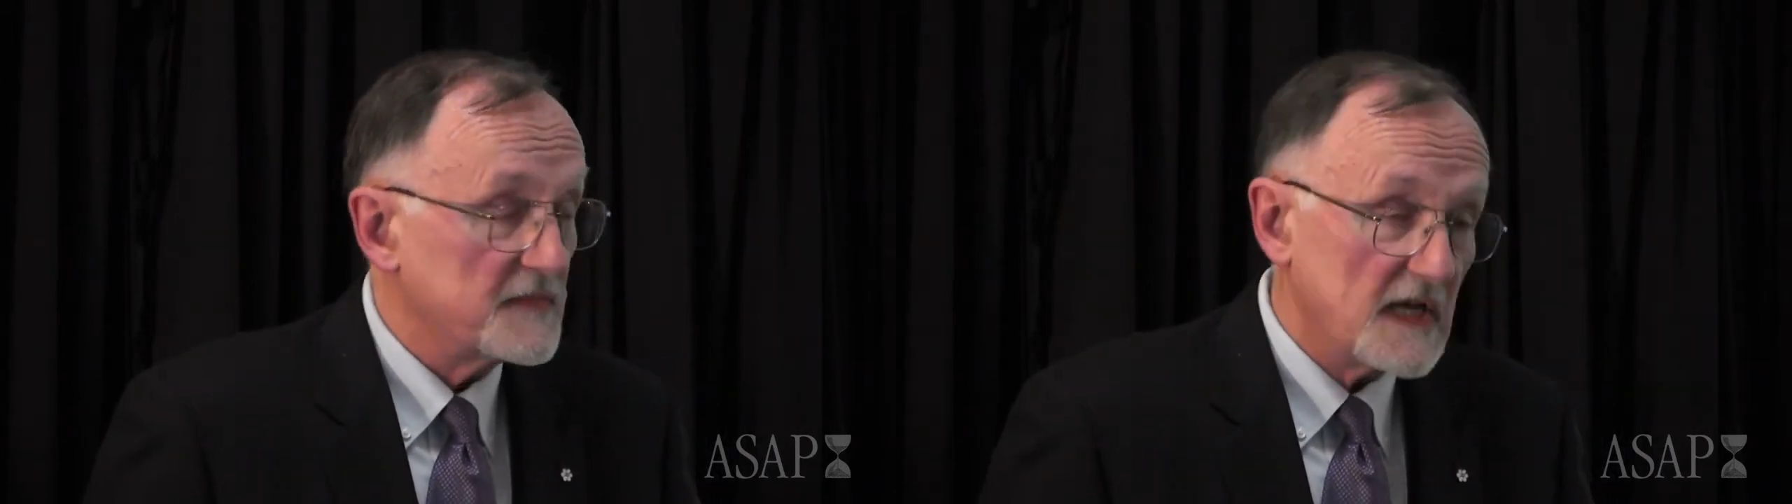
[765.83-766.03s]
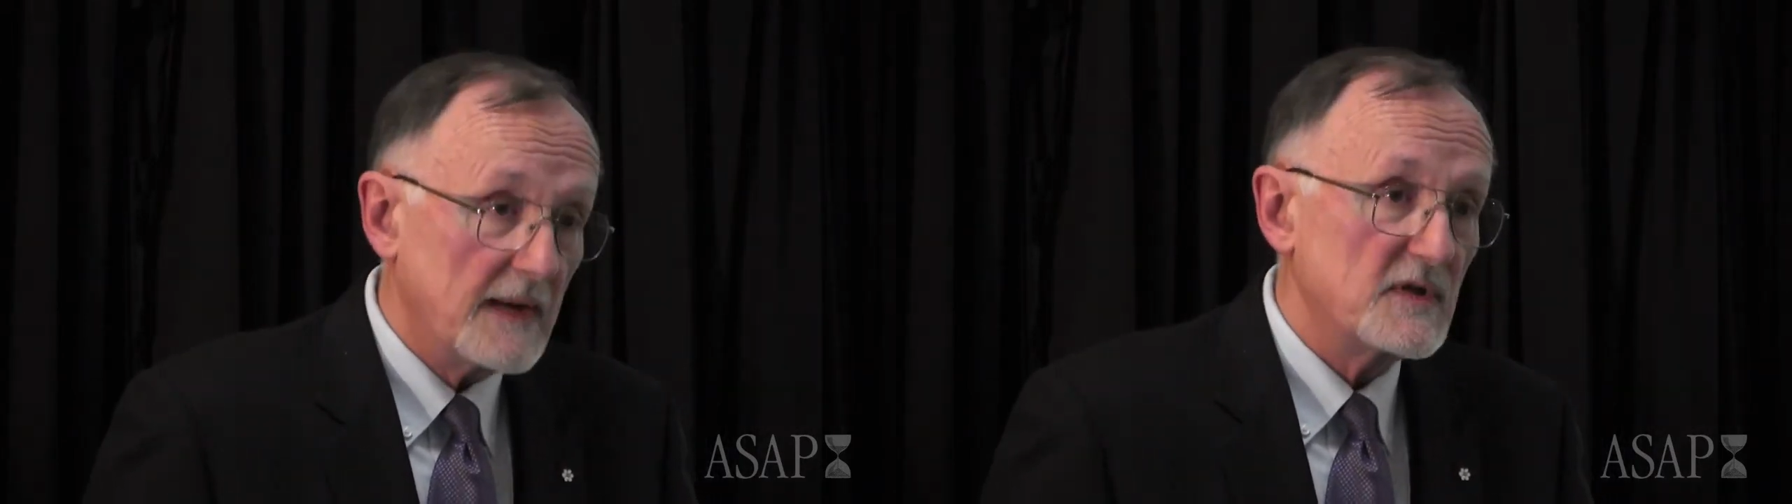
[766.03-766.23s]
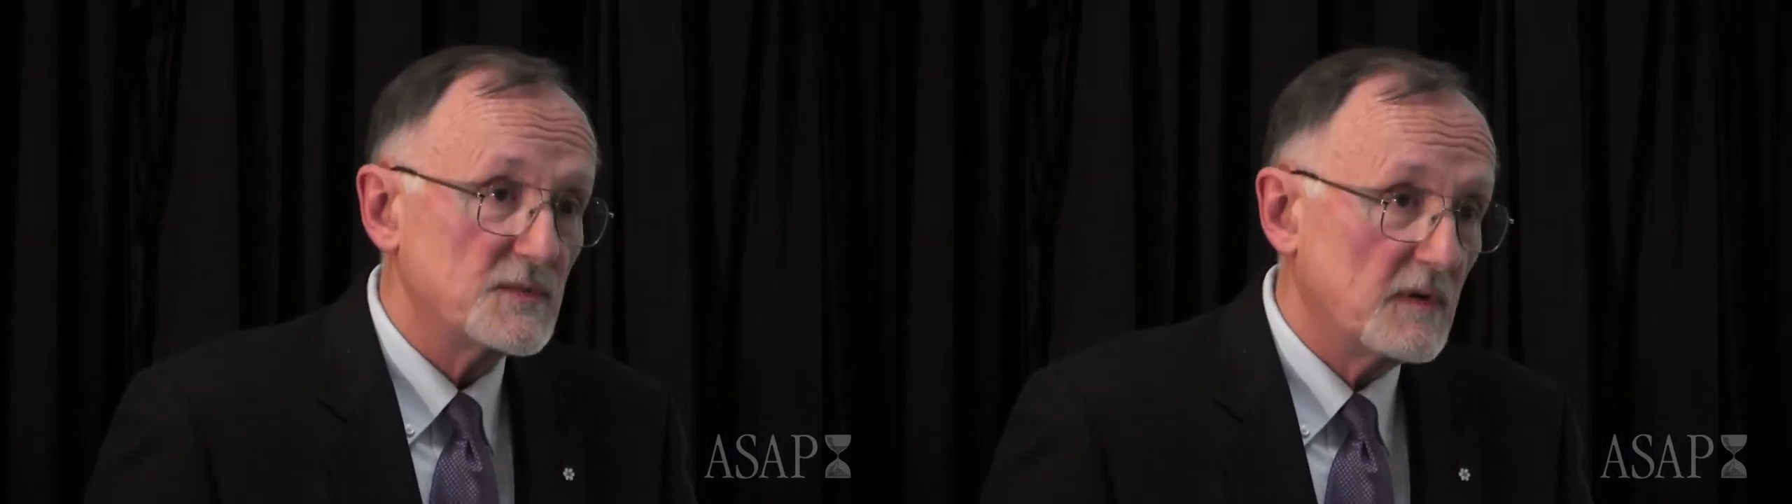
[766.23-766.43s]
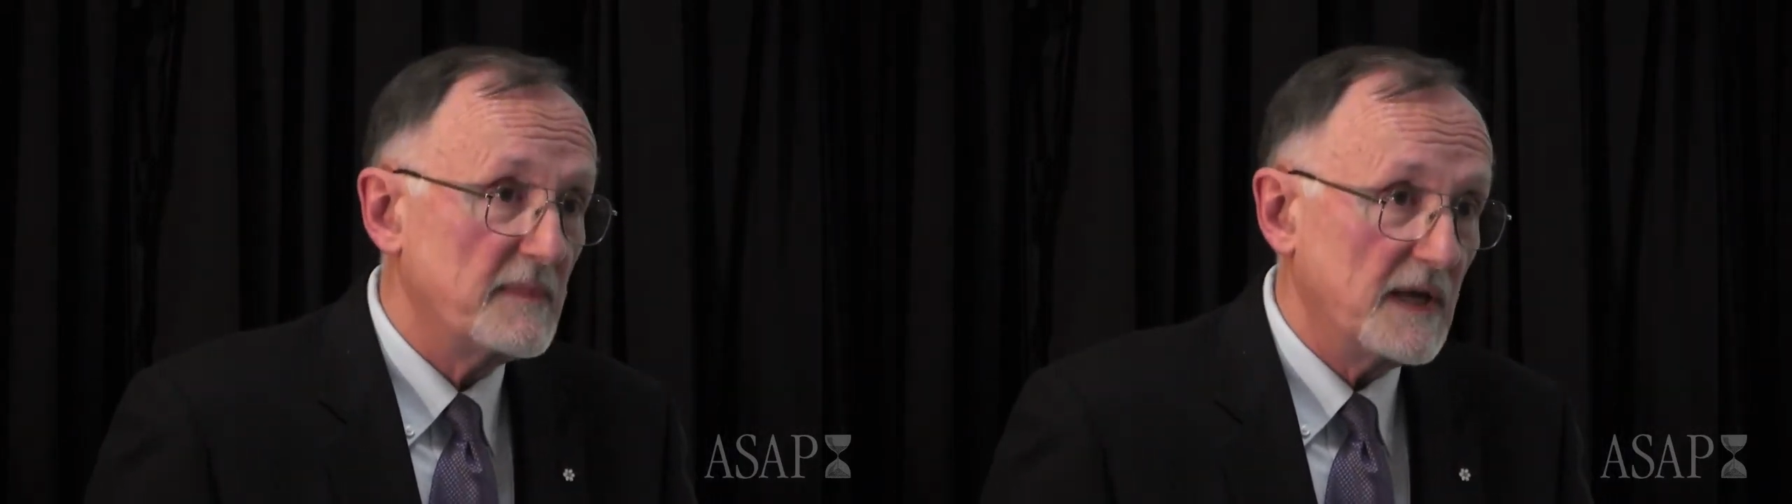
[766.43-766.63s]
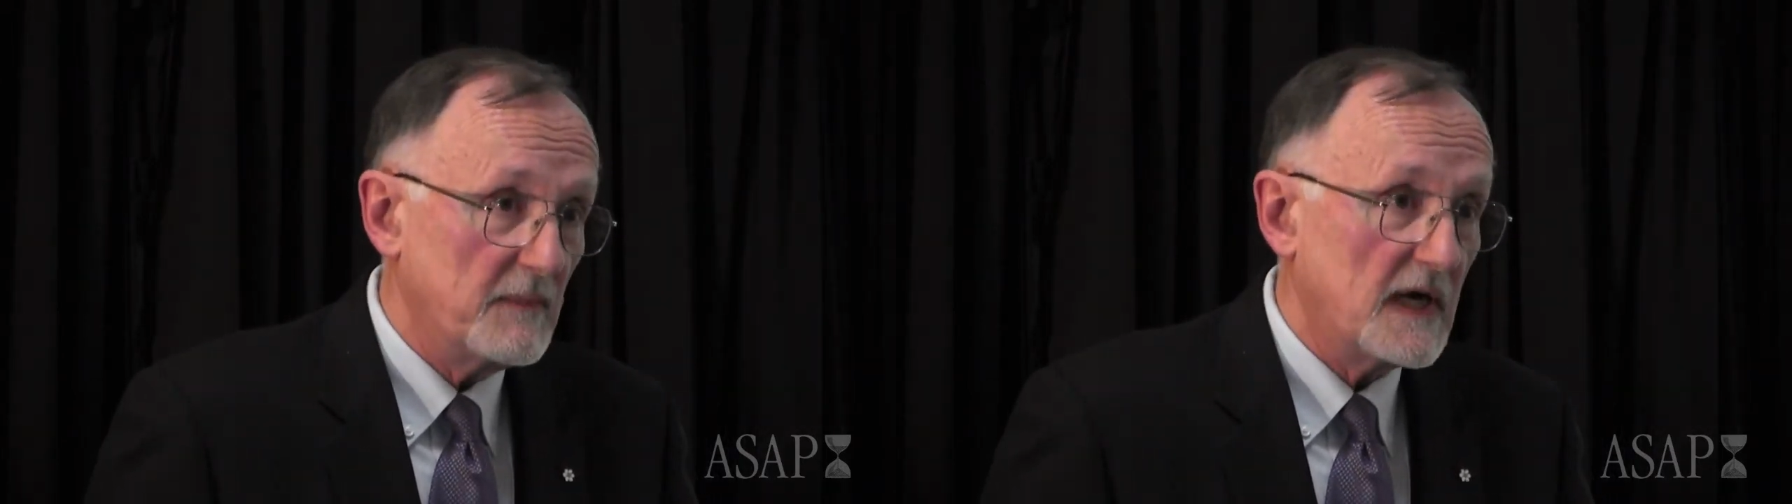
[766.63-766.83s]
Diamonds were
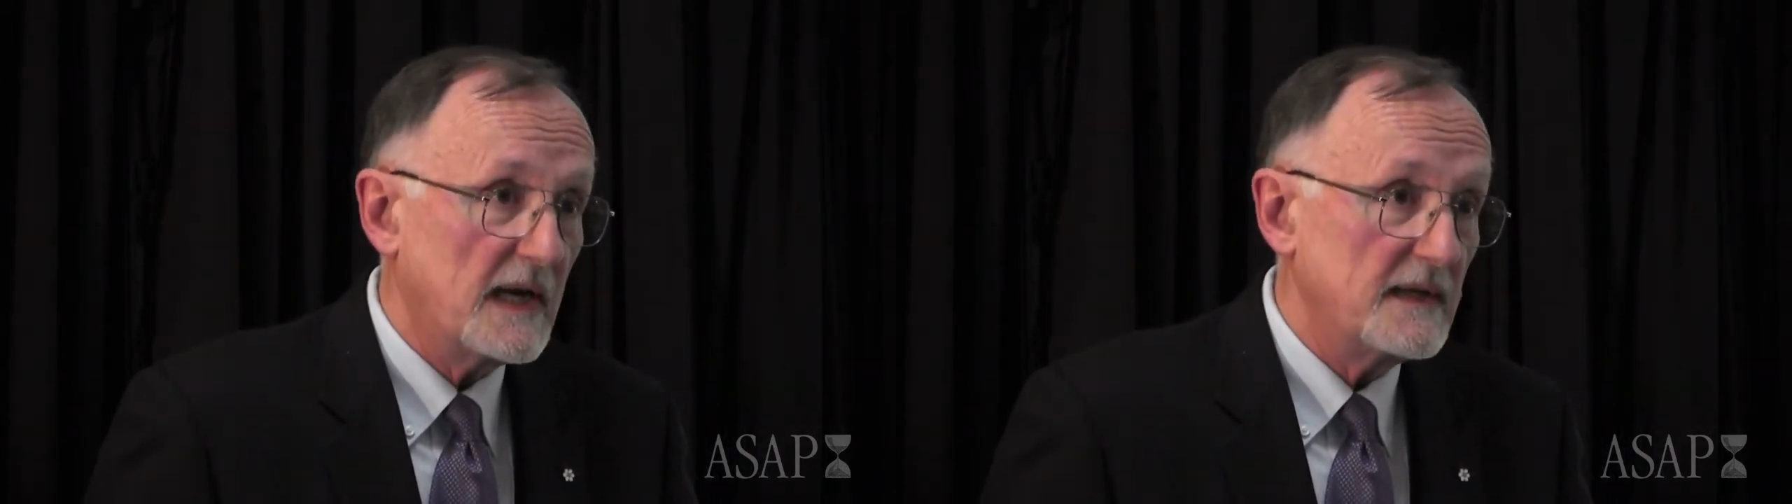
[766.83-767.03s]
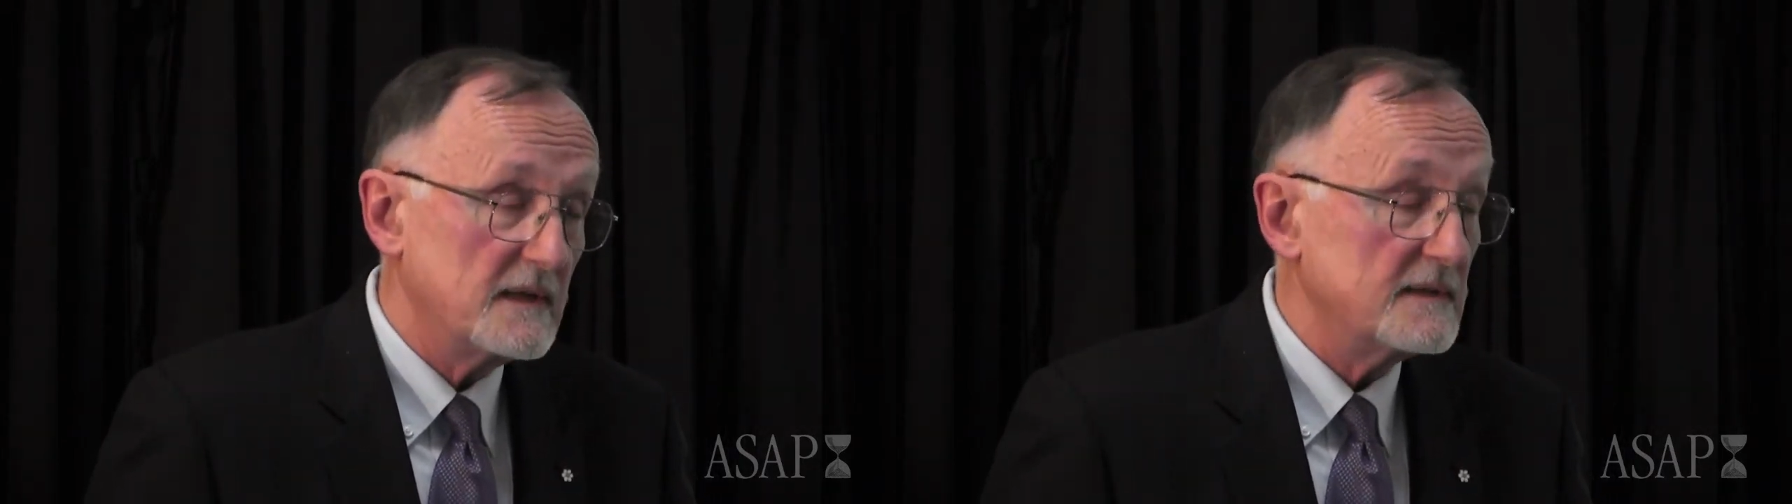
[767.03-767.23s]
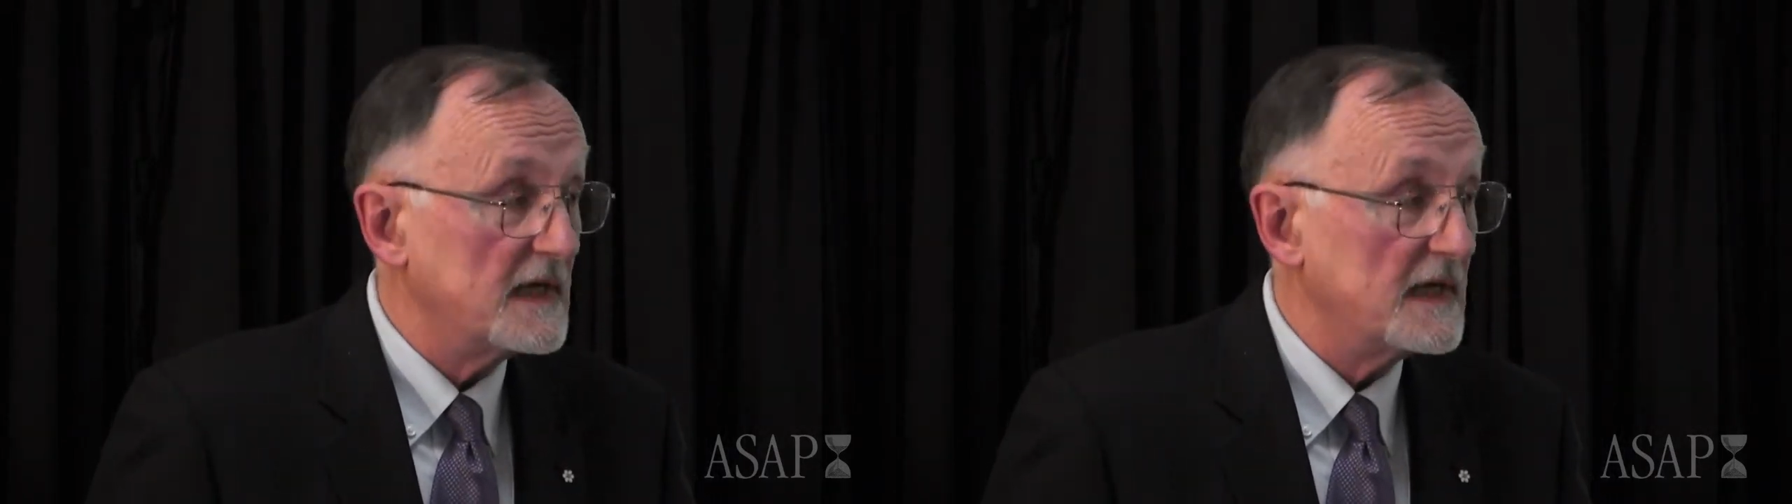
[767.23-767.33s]
being mined.